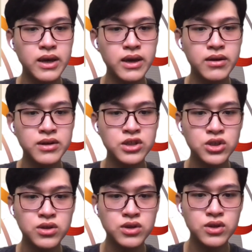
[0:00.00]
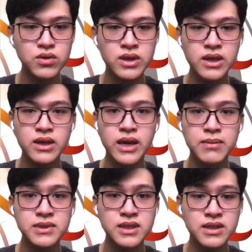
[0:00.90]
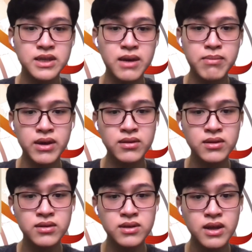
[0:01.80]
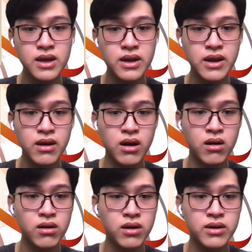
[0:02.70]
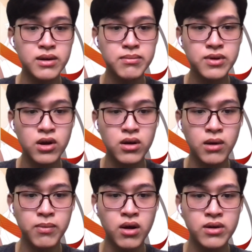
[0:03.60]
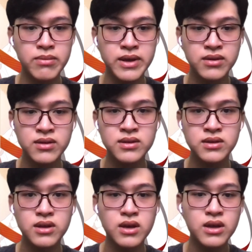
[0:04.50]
In addition to the MCDM methods, there are a number of other methods,